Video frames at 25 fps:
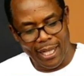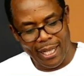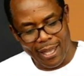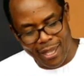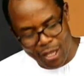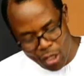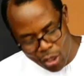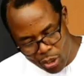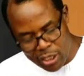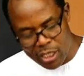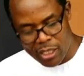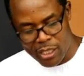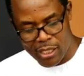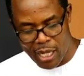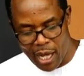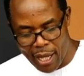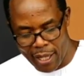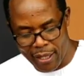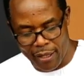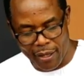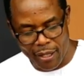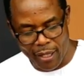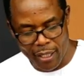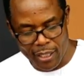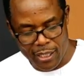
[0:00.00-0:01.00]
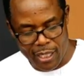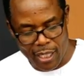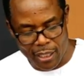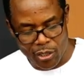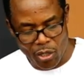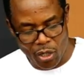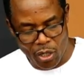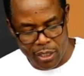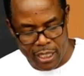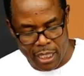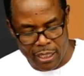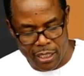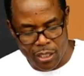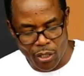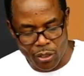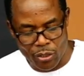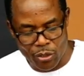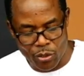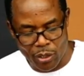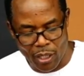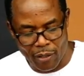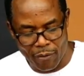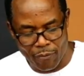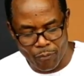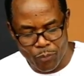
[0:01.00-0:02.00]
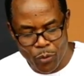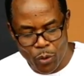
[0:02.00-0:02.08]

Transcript: Those are the things that cause us not to give.